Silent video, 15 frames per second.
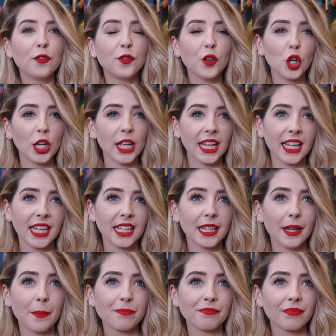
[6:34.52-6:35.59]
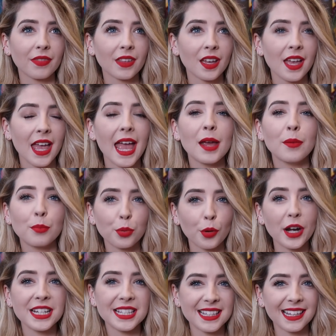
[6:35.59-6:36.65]
fully
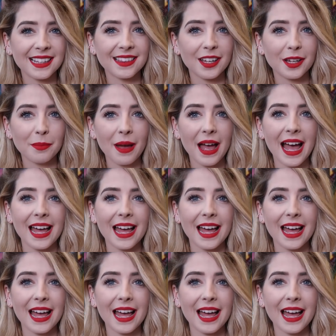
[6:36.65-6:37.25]
embracing them.